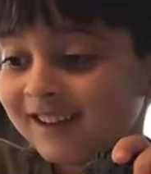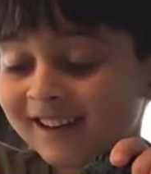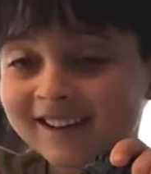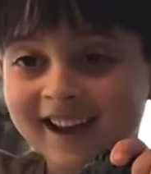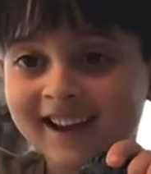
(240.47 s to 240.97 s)

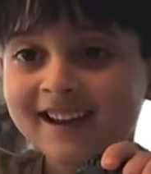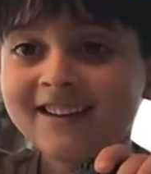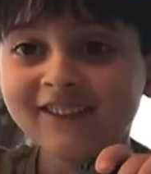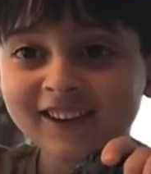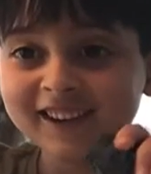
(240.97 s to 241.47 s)
Okay,
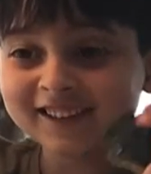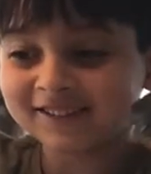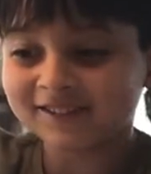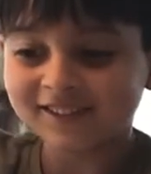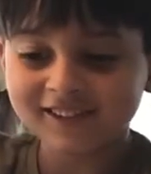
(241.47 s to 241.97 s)
when I
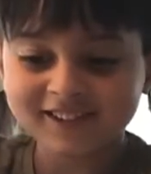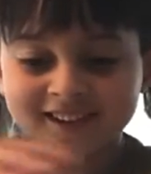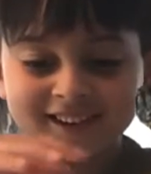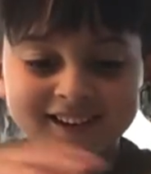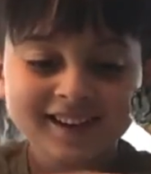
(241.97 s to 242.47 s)
roll
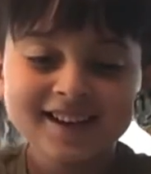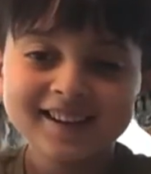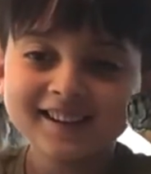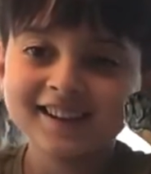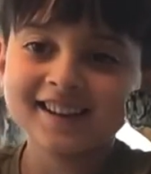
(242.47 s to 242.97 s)
it.
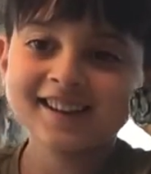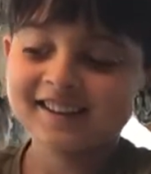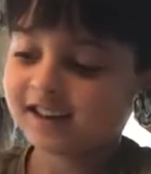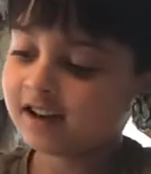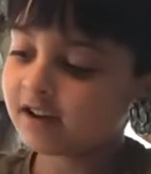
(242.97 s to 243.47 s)

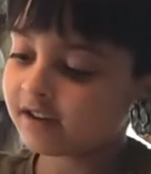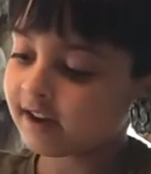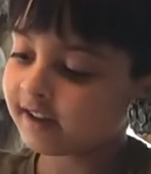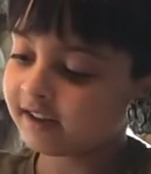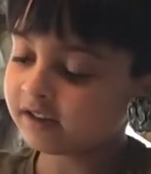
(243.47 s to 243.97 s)

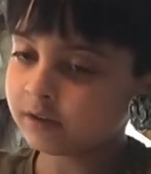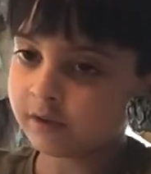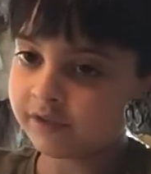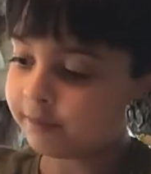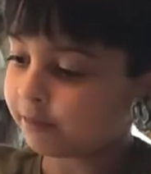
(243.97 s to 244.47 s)
Okay, let's do
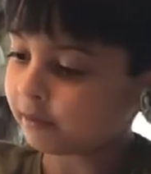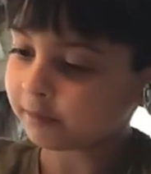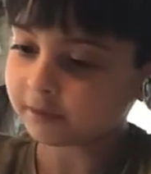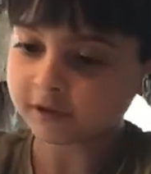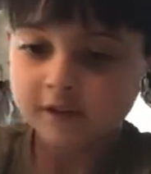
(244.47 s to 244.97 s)
it proper.